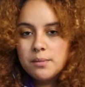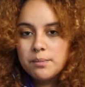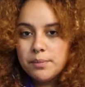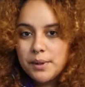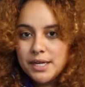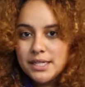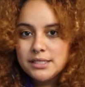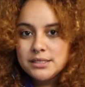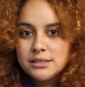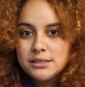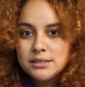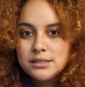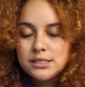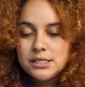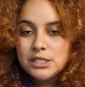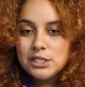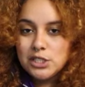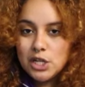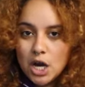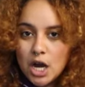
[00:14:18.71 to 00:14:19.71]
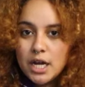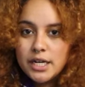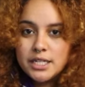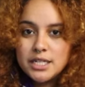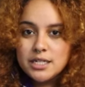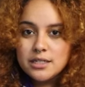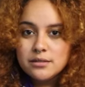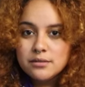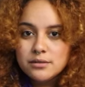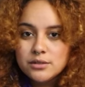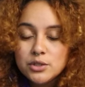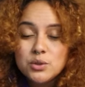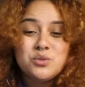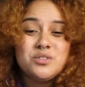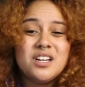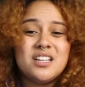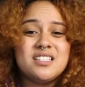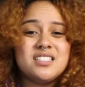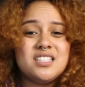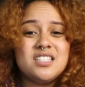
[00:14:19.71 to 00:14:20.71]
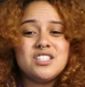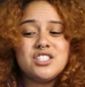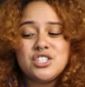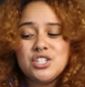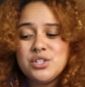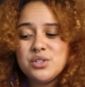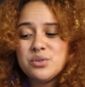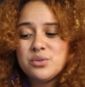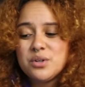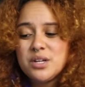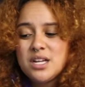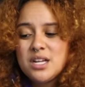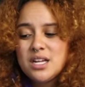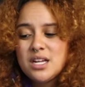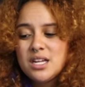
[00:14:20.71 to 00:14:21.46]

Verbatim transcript: but Lottie, who does this too.